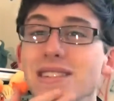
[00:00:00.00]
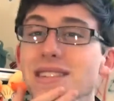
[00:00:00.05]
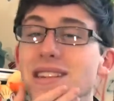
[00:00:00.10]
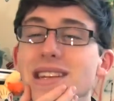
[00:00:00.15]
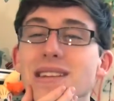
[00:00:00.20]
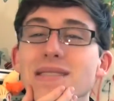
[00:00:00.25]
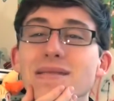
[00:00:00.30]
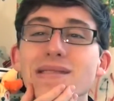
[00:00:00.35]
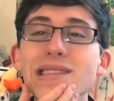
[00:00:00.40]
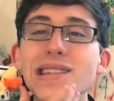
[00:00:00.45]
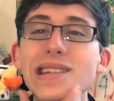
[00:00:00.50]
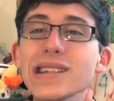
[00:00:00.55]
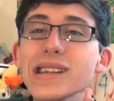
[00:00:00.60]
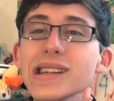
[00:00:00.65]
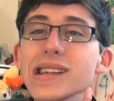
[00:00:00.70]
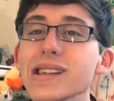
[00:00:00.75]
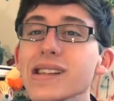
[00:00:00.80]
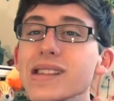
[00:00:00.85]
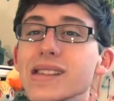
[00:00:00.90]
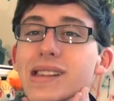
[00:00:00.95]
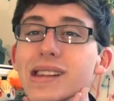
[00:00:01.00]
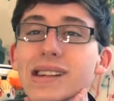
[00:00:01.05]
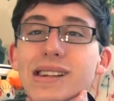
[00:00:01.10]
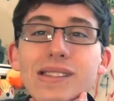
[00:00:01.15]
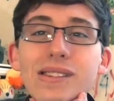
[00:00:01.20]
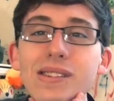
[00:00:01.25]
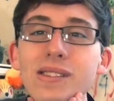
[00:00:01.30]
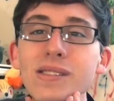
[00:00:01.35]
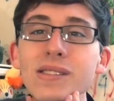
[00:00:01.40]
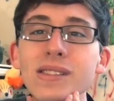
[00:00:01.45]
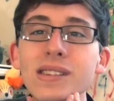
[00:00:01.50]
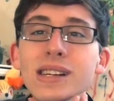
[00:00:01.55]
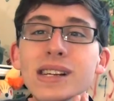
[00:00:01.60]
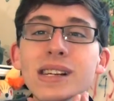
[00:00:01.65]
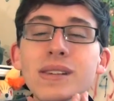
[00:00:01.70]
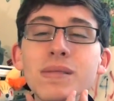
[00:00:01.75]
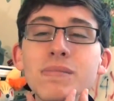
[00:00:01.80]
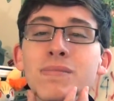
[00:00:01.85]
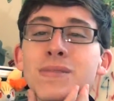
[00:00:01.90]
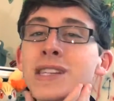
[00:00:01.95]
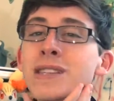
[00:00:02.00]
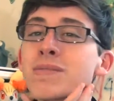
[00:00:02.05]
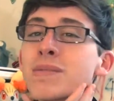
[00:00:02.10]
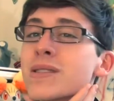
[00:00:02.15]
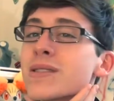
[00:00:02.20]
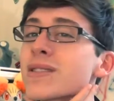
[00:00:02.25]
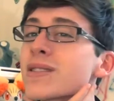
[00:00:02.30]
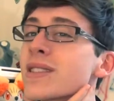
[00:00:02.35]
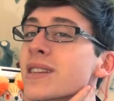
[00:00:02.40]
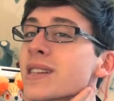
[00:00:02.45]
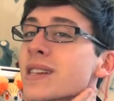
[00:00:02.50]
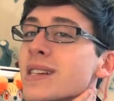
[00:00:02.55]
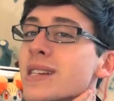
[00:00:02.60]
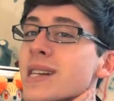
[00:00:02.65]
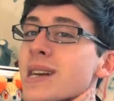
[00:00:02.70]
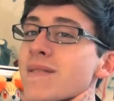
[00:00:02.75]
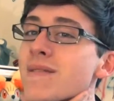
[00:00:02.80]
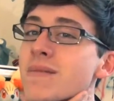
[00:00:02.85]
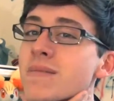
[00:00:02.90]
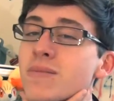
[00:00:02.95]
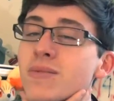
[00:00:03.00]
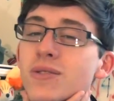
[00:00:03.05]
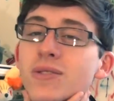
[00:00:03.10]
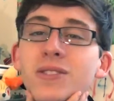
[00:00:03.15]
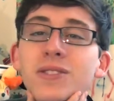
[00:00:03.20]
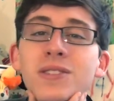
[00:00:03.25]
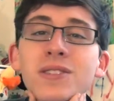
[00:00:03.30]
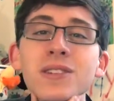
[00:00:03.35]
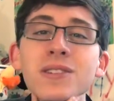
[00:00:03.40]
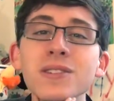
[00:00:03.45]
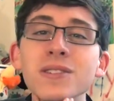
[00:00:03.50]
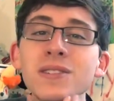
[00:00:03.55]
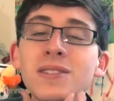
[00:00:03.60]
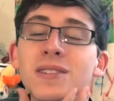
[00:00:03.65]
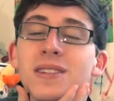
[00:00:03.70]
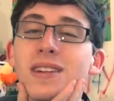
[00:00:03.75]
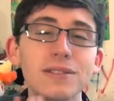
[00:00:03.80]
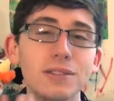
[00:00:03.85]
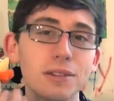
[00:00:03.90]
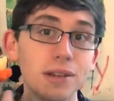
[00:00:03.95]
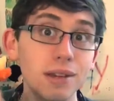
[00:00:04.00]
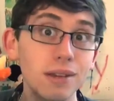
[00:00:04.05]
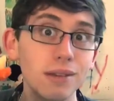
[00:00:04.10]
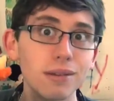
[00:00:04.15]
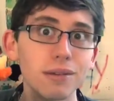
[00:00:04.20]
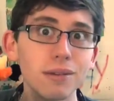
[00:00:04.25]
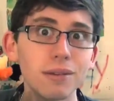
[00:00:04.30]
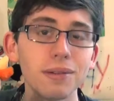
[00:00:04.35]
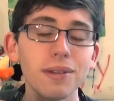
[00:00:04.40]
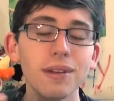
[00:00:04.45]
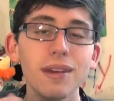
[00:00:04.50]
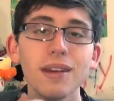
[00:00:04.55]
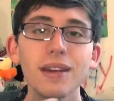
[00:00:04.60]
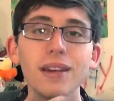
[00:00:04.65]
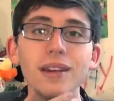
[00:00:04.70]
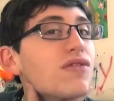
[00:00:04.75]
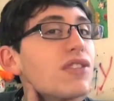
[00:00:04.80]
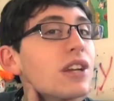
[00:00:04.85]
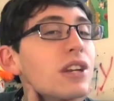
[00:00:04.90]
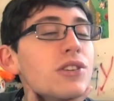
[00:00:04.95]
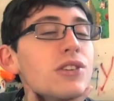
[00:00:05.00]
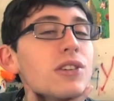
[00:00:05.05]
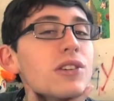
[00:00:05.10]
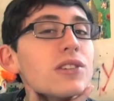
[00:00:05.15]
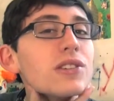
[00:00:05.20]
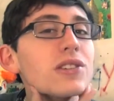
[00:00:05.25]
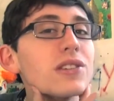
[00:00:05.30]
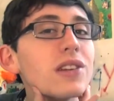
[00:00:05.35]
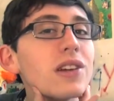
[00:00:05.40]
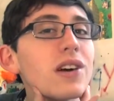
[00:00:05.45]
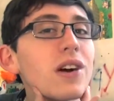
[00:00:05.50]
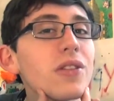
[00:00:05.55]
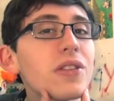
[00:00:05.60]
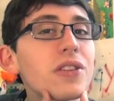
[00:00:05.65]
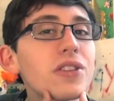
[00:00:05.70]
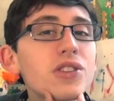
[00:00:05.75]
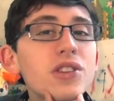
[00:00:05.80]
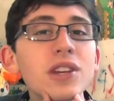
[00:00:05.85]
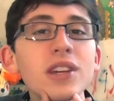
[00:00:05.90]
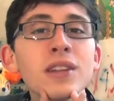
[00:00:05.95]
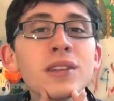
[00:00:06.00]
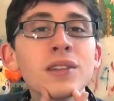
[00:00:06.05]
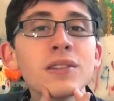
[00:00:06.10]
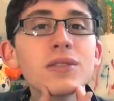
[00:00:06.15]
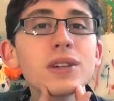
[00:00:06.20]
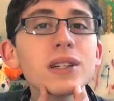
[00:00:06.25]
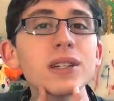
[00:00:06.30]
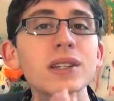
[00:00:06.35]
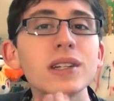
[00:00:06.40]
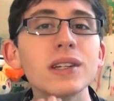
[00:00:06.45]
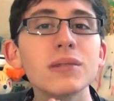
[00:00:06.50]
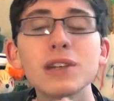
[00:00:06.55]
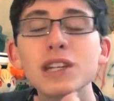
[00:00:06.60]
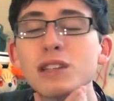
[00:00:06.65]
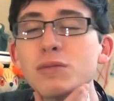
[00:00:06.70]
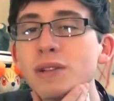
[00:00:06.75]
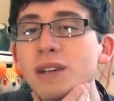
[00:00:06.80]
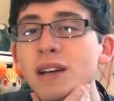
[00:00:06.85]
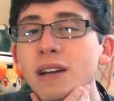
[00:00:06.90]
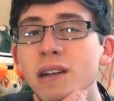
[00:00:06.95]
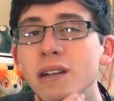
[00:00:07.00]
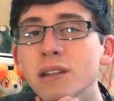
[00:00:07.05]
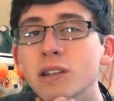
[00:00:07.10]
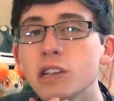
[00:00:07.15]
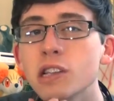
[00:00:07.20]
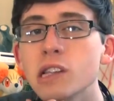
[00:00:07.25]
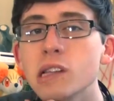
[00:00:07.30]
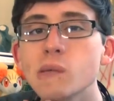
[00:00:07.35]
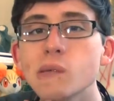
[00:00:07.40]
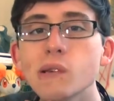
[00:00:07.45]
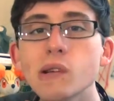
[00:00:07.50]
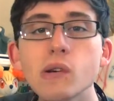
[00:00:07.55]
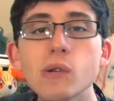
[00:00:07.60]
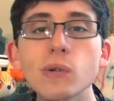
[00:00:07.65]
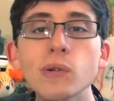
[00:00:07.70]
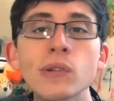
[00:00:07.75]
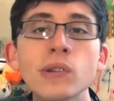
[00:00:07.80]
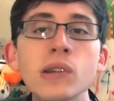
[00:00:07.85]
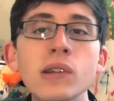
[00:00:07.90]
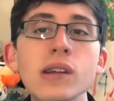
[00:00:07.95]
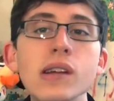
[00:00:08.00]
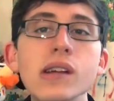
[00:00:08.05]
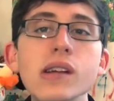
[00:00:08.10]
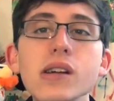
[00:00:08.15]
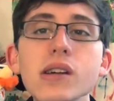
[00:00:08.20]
he keeps that thing out the whole time. It makes me look like I have a more chiseled features on the chin, really. It makes me kind of look a little older.